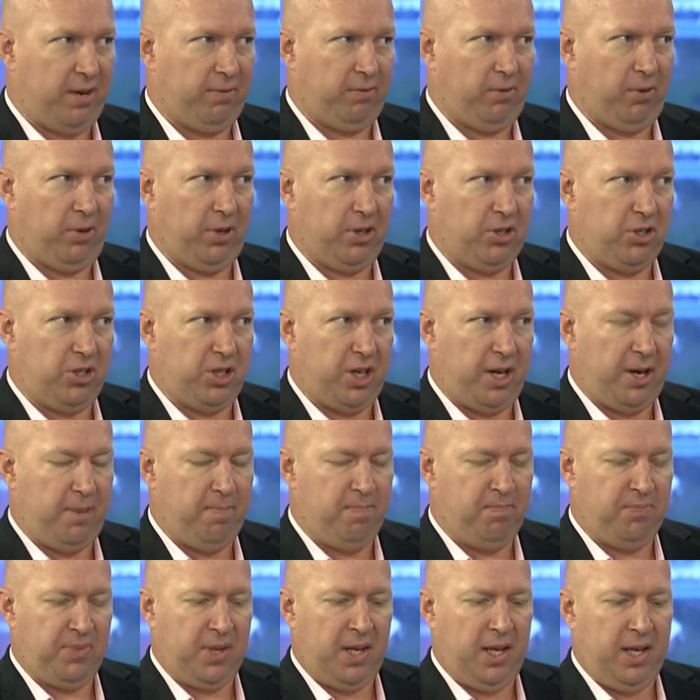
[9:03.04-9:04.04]
for this year,
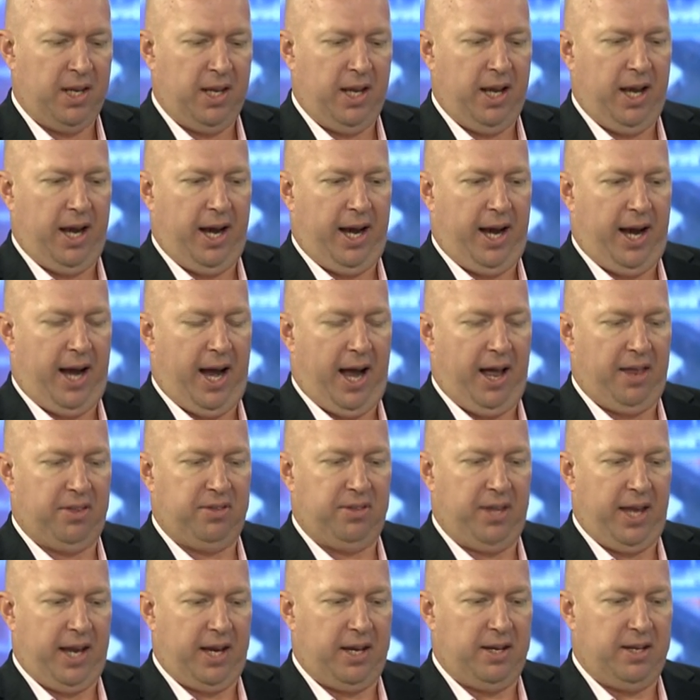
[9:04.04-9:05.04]

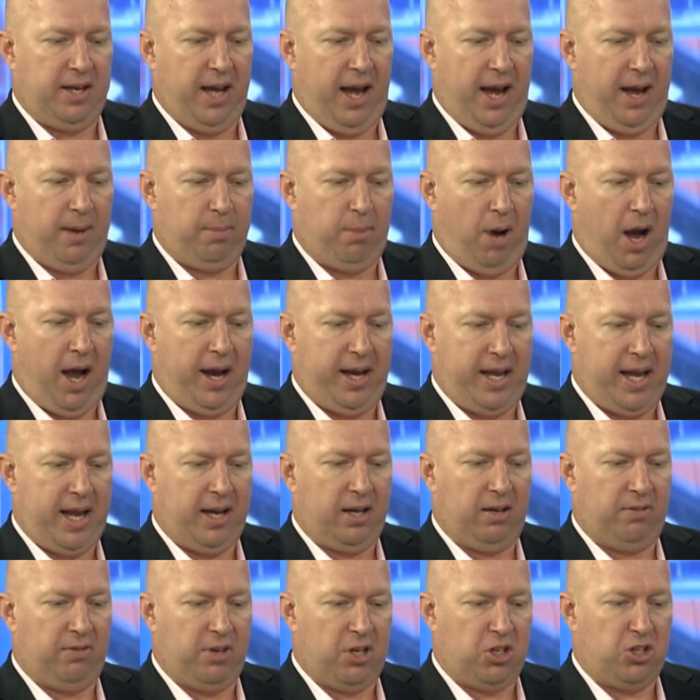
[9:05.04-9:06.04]
then by the
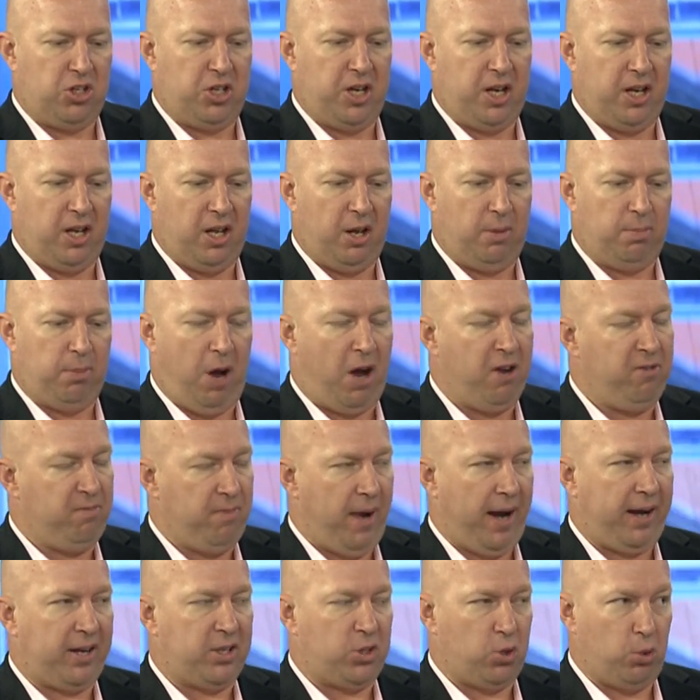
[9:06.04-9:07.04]
end of this year, both
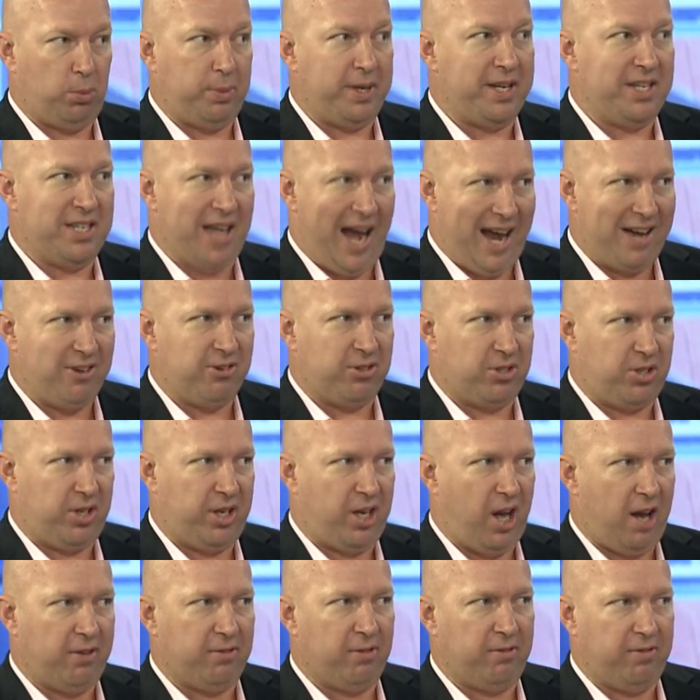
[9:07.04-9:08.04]
markets will be
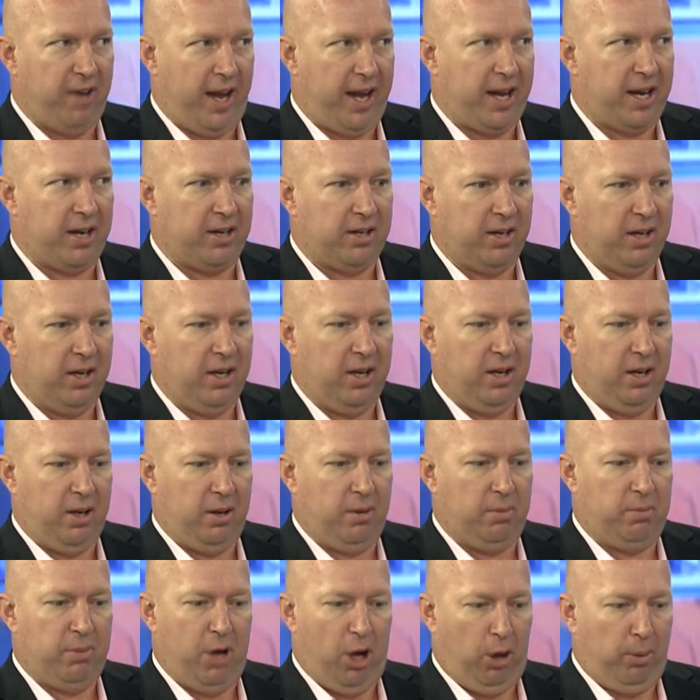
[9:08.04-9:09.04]
dangerously overvalued.
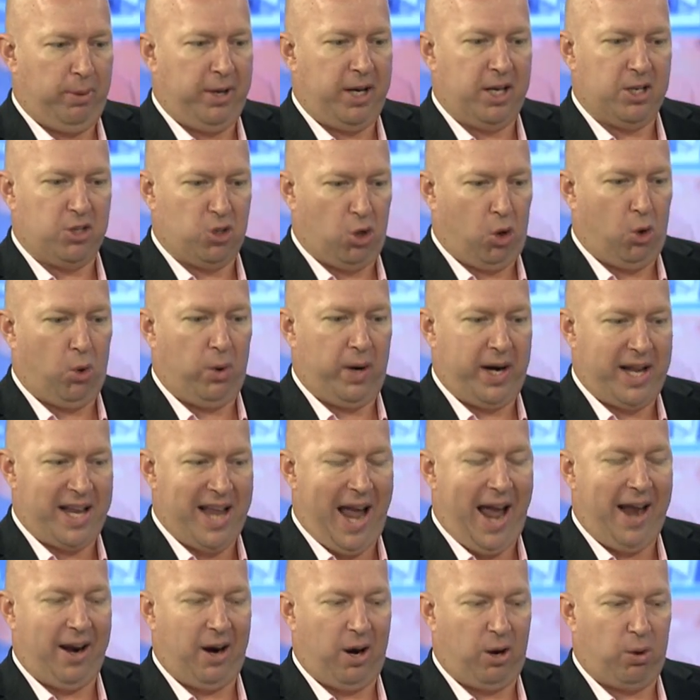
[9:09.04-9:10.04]
Melbourne is
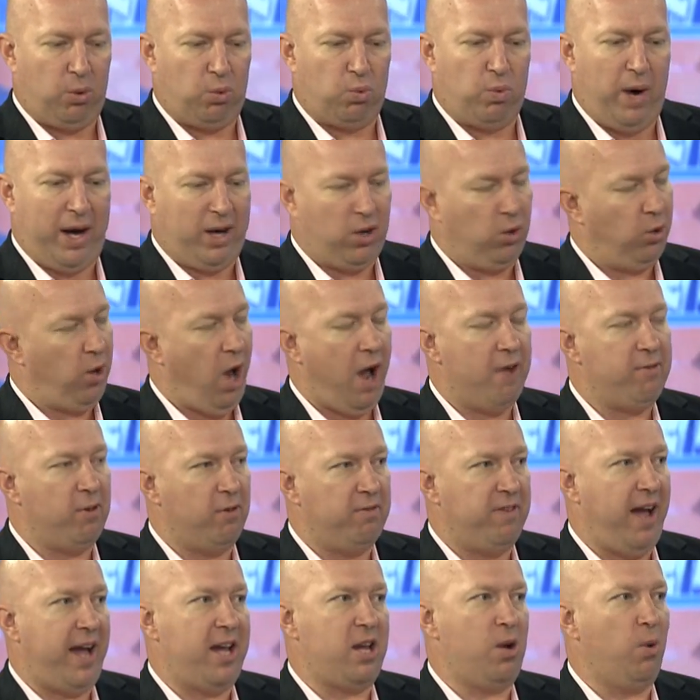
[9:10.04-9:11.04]
already at a record
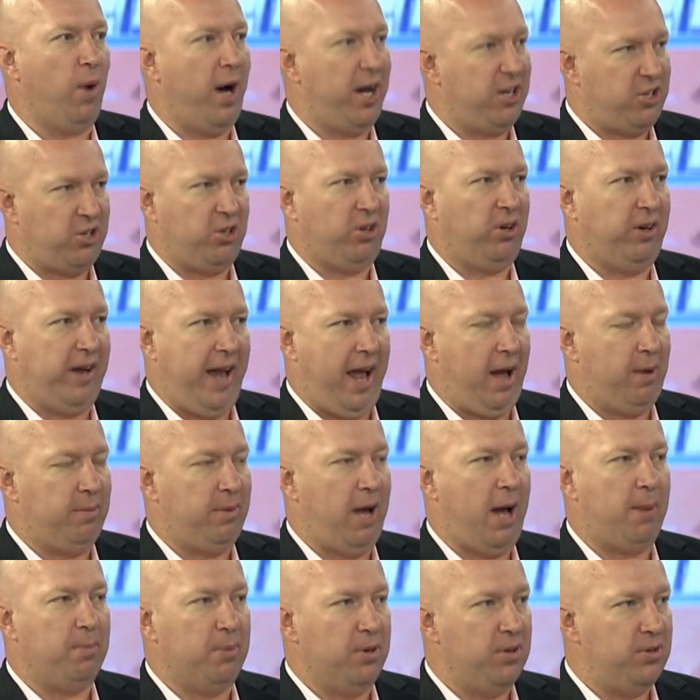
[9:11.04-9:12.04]
overvaluation on our
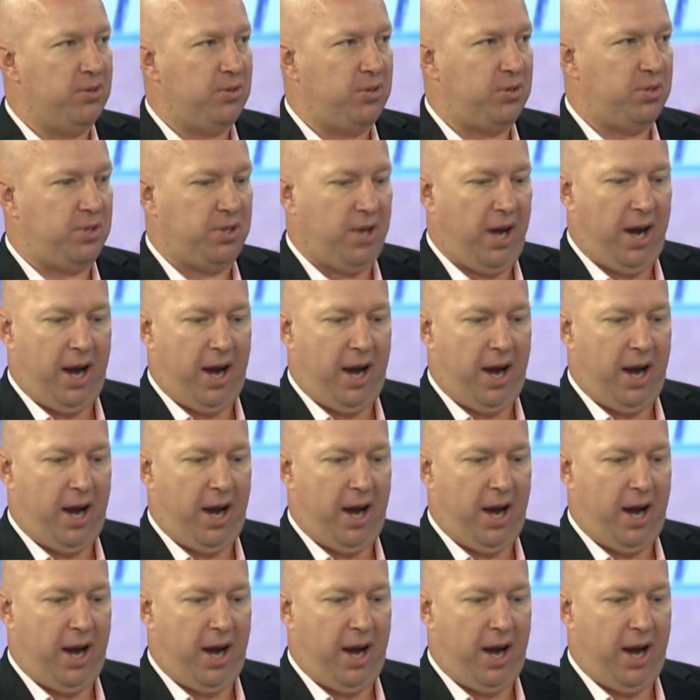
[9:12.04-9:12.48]
numbers.